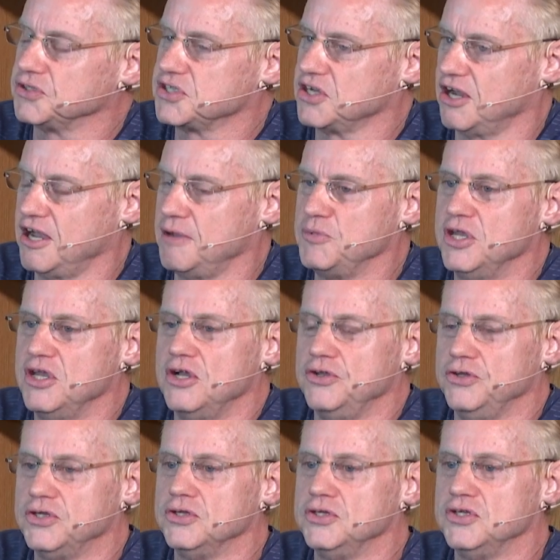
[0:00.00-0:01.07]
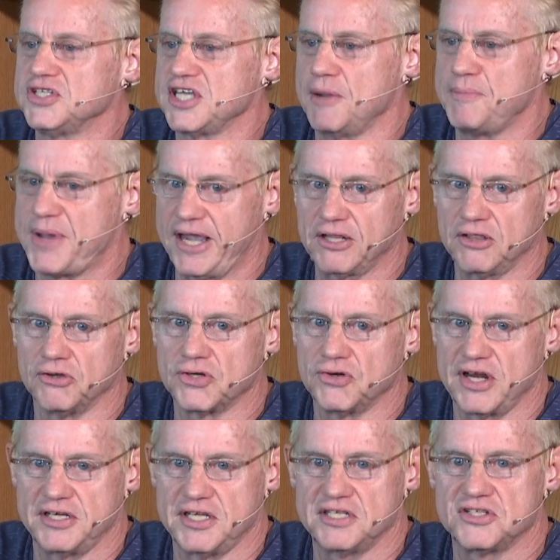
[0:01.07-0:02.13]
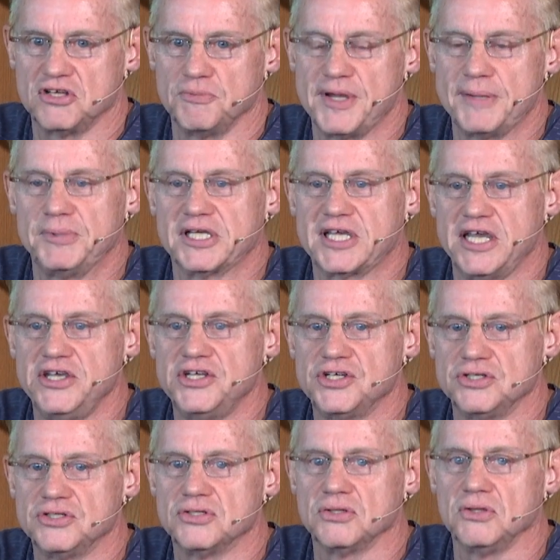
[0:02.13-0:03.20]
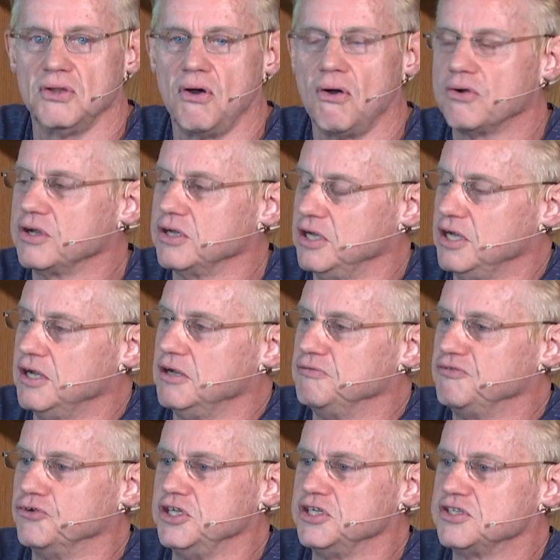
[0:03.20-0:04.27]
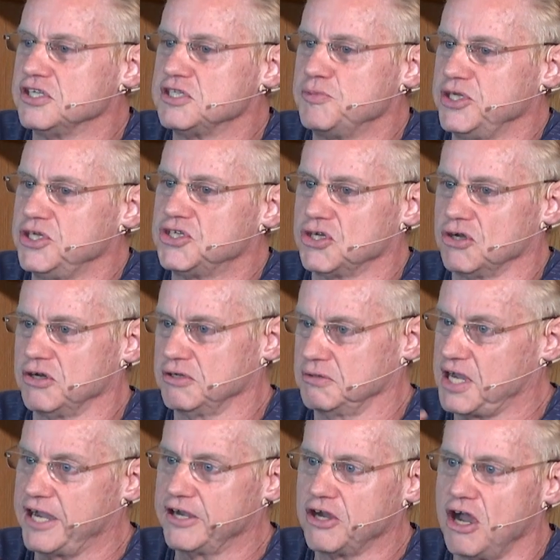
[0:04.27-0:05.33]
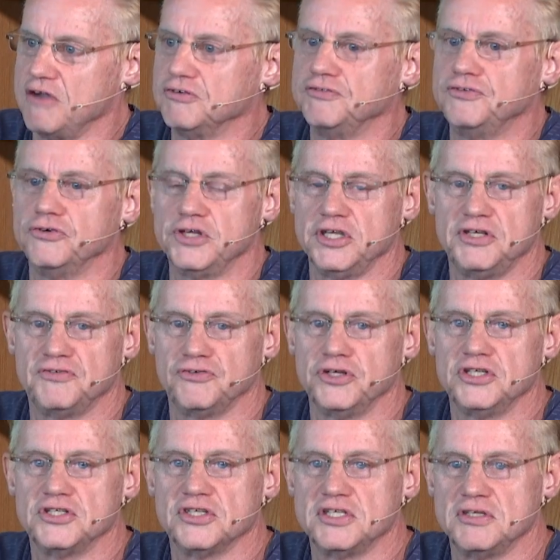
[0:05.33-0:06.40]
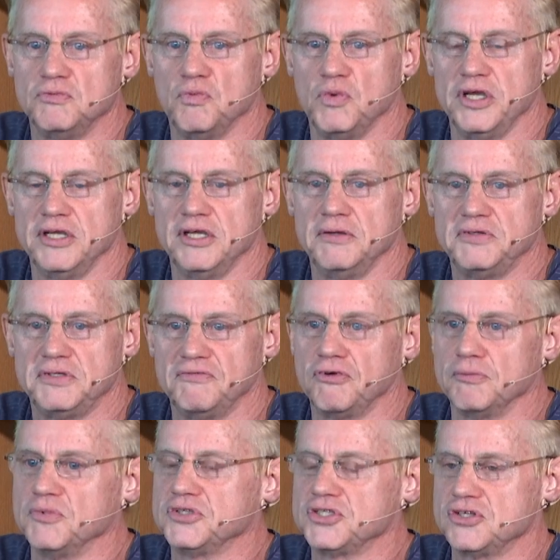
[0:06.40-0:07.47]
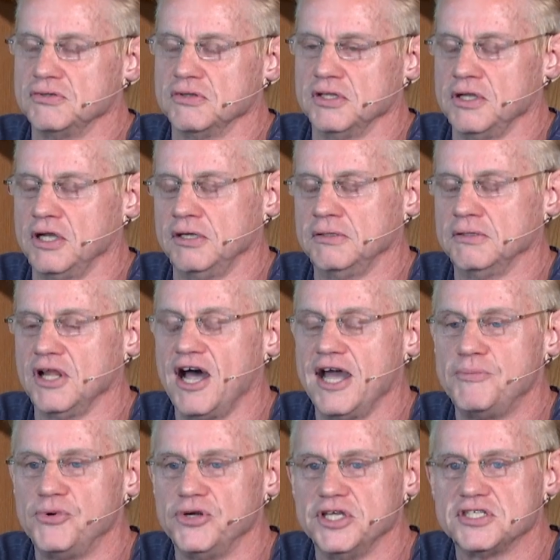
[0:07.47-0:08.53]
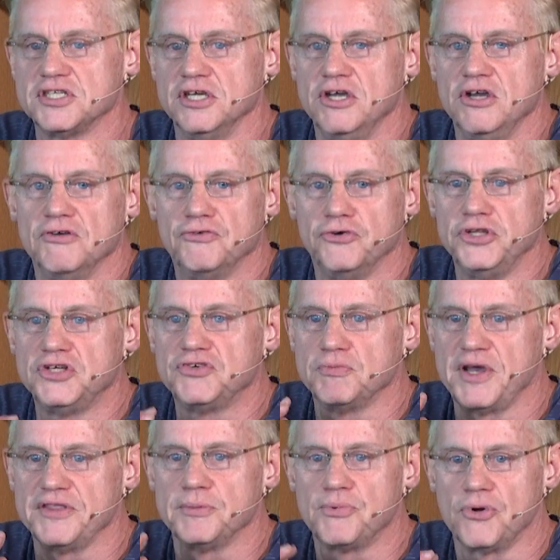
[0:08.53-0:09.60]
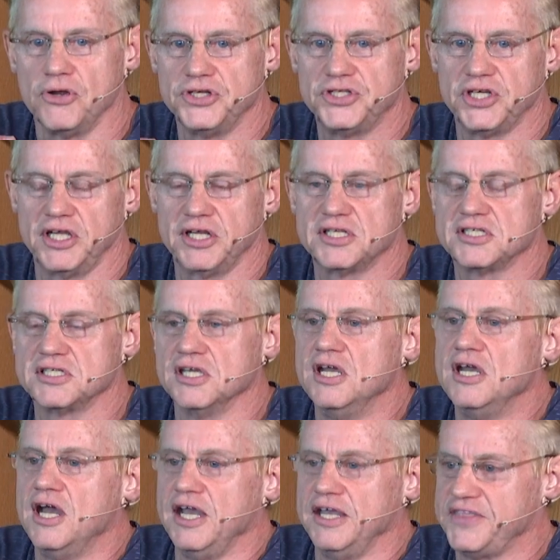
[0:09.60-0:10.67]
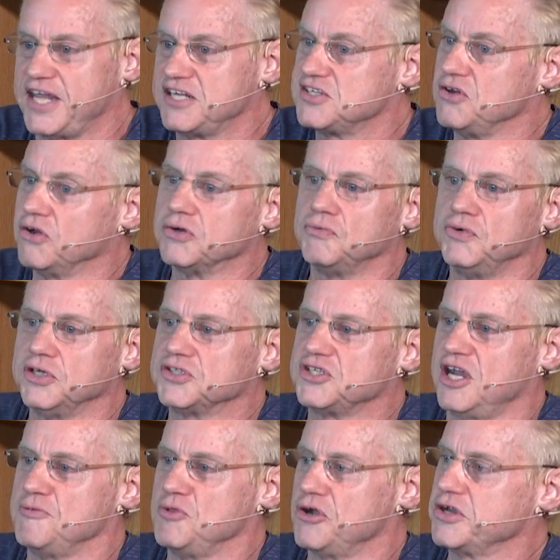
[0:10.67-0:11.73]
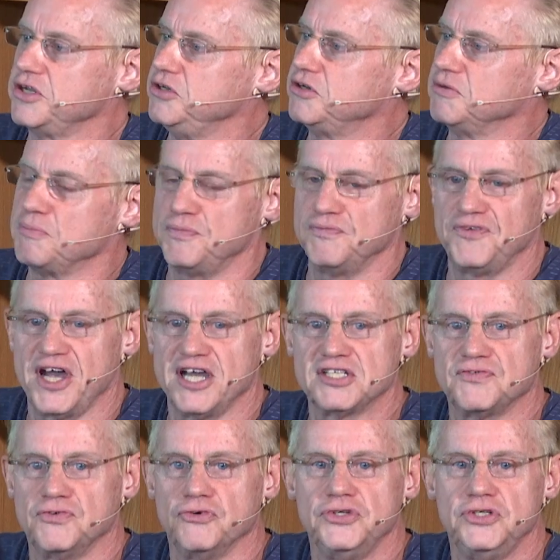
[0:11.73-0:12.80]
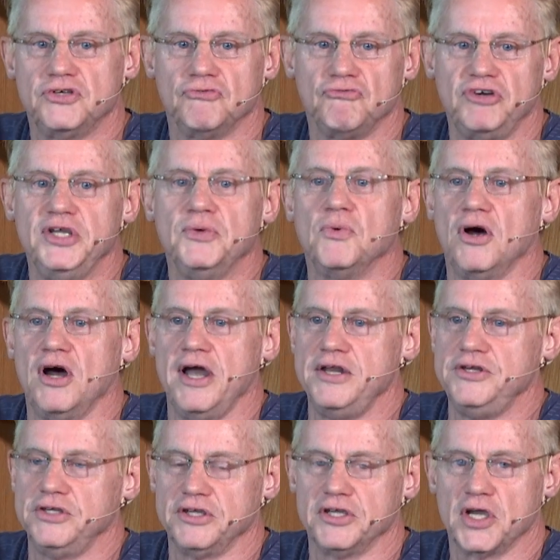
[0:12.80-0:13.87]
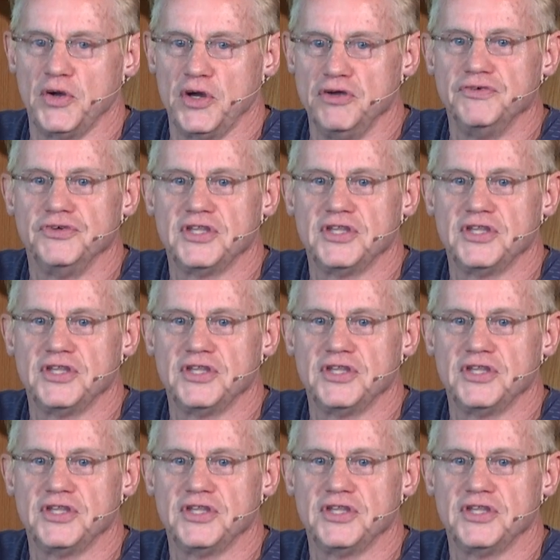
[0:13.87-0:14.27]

time, you can use our backlogger at desktop application to log footage that's been shot, archival footage, footage that were from libraries, footage from other projects. That's not a real-time logger. You can fast forward, you can rewind, you can go over